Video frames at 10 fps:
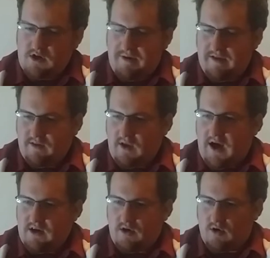depend,
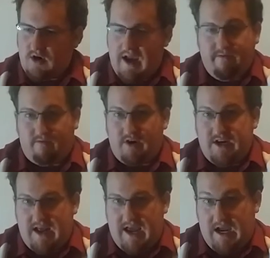not your
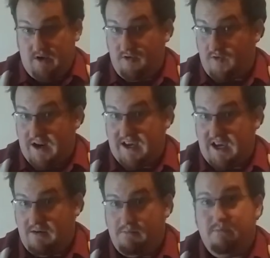everyday
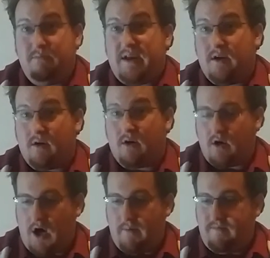drinking beer,
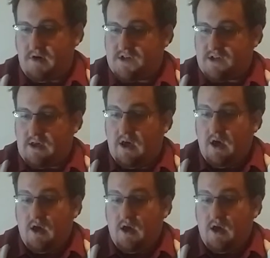obviously.